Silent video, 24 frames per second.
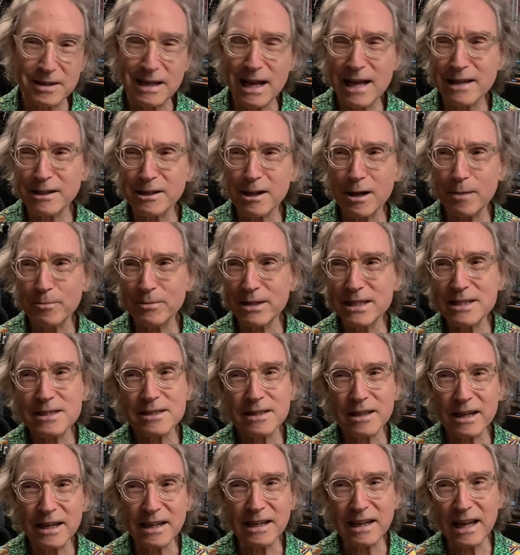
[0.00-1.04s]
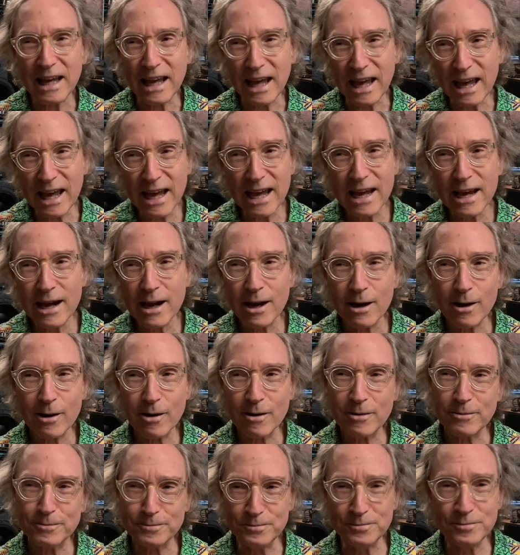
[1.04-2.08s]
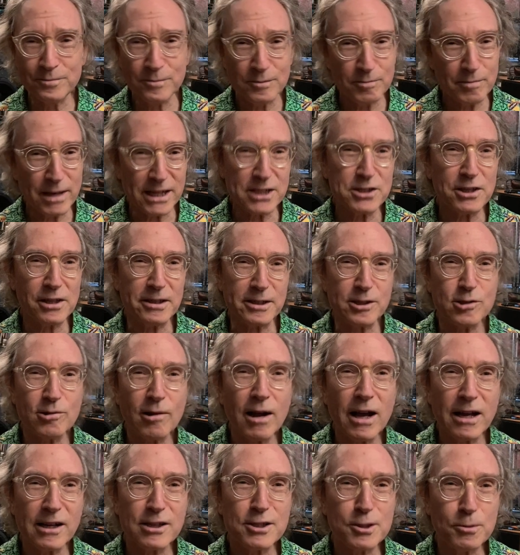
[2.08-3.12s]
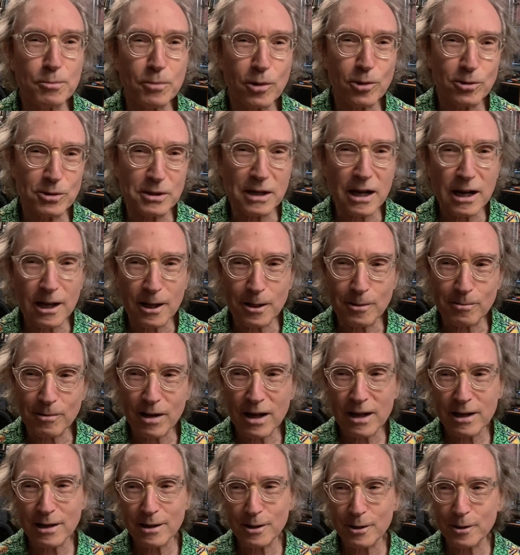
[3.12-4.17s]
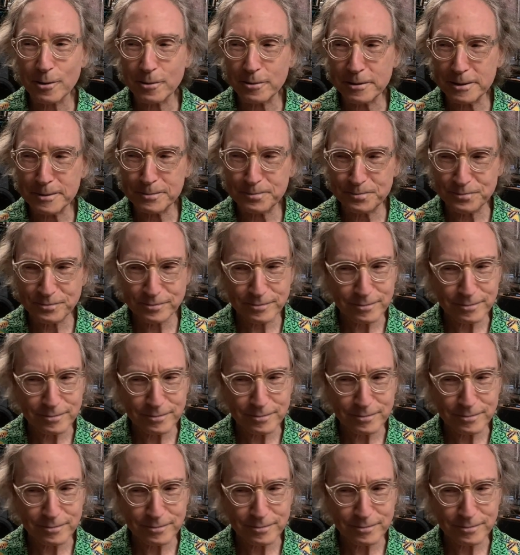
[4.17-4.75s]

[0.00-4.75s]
And companies like Ayr makes electronics in Boulder, Colorado, and